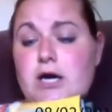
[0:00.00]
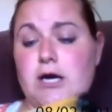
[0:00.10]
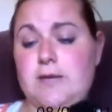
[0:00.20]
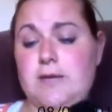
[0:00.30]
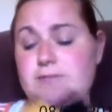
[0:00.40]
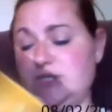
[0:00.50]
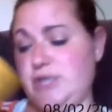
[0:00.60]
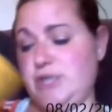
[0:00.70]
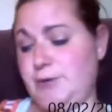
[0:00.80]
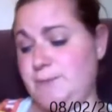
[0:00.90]
Um,
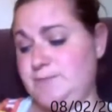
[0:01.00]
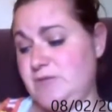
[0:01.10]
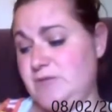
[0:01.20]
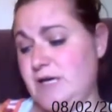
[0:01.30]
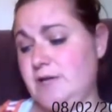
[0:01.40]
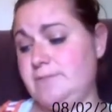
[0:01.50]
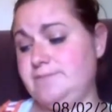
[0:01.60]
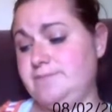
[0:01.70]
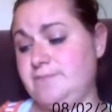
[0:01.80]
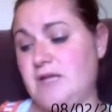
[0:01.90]
so, yeah,
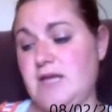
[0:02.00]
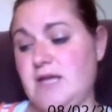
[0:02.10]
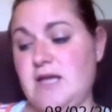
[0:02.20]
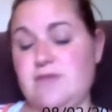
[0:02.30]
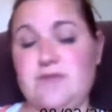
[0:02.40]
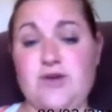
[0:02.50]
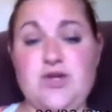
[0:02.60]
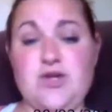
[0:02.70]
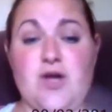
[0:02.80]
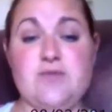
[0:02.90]
there
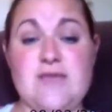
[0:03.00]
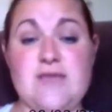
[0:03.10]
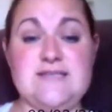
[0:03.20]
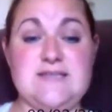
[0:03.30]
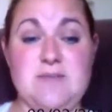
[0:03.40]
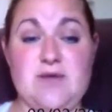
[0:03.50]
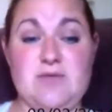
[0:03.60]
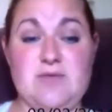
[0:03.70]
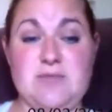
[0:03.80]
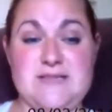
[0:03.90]
you go. They sent me
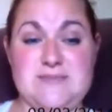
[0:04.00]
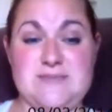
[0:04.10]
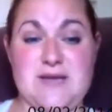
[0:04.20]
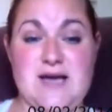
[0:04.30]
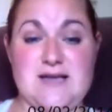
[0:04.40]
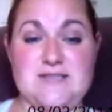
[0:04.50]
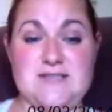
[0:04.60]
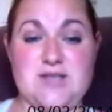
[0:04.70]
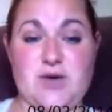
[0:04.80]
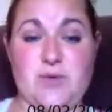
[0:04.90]
a replacement, guys.
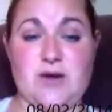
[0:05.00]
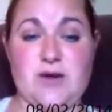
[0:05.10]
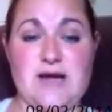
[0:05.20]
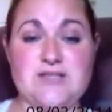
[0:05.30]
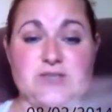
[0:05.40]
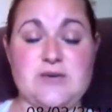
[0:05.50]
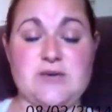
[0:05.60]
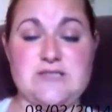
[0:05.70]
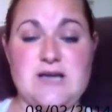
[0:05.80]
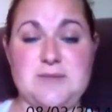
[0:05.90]
So, I just
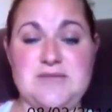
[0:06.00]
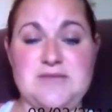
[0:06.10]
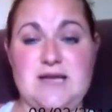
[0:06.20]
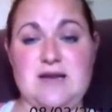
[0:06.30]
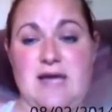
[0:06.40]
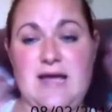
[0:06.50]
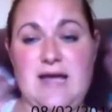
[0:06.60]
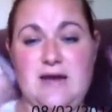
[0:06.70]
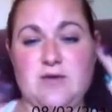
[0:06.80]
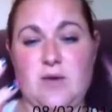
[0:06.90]
wanted to update. I
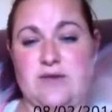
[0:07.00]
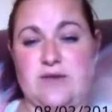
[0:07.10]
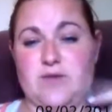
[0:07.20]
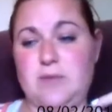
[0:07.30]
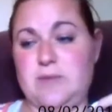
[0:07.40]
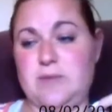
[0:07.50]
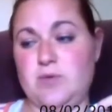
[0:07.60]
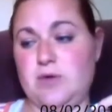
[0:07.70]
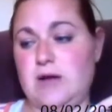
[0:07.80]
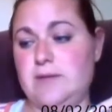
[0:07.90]
had quite a few
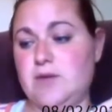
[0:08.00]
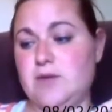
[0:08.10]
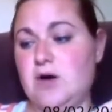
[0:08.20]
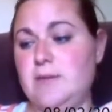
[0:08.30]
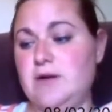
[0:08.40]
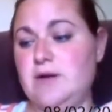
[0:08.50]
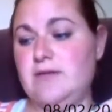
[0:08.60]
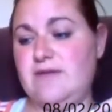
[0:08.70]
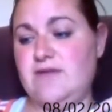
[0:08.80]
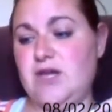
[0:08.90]
people um, comment on
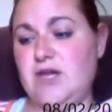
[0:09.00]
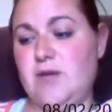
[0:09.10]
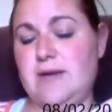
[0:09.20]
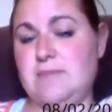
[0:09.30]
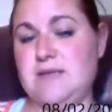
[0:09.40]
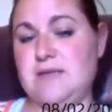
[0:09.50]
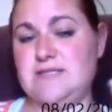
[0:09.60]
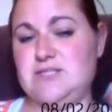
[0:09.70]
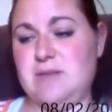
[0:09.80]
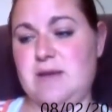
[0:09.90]
that video and
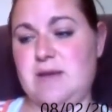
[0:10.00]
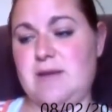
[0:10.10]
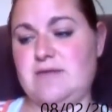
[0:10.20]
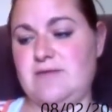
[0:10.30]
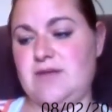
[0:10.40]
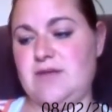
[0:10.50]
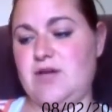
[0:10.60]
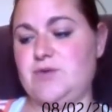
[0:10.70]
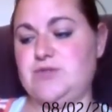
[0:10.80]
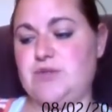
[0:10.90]
message me about that
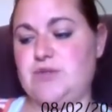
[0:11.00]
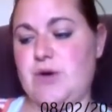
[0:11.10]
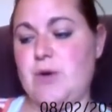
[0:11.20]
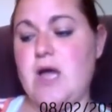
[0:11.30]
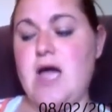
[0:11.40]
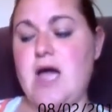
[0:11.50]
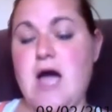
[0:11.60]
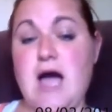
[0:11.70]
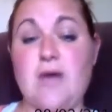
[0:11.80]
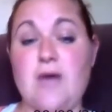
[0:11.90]
video. So,
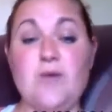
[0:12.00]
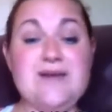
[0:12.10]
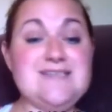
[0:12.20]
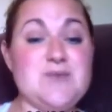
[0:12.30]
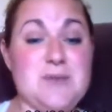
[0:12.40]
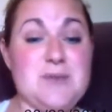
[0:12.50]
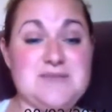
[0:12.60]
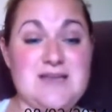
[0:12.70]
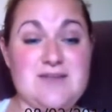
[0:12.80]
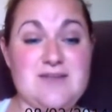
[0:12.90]
I wanted to
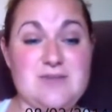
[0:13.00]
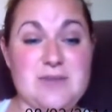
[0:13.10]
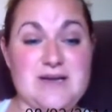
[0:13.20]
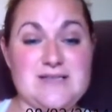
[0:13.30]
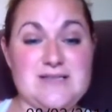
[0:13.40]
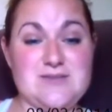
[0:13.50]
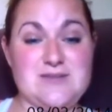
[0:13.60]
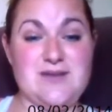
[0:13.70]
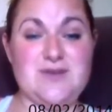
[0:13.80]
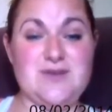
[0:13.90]
update everybody. So,
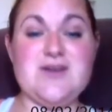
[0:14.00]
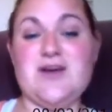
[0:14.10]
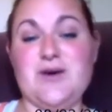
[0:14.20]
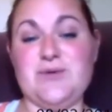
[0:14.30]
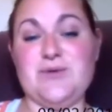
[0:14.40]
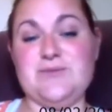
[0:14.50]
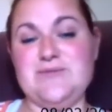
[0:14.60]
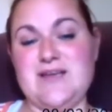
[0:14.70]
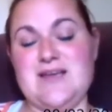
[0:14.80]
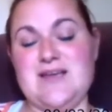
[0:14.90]
there you go.
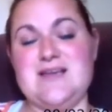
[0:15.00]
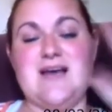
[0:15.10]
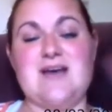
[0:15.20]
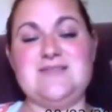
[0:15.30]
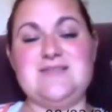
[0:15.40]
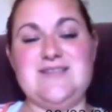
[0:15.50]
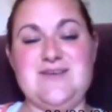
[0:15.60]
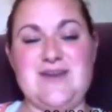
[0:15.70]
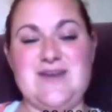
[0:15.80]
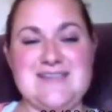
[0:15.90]
I'll
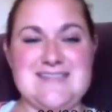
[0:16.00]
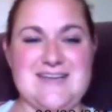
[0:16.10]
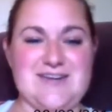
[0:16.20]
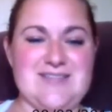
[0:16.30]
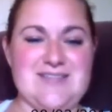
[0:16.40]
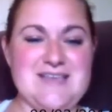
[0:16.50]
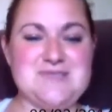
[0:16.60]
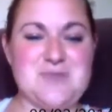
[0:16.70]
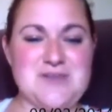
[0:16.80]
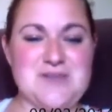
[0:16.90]
see you guys later.
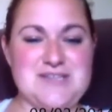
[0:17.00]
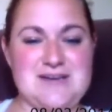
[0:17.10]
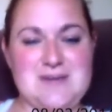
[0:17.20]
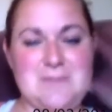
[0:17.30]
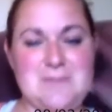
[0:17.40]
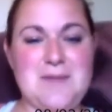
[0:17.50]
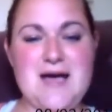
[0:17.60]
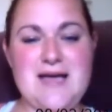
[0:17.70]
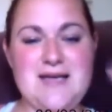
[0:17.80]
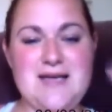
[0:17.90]
Thanks for watching.
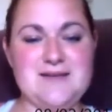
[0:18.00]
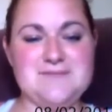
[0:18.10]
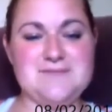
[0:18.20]
Bye.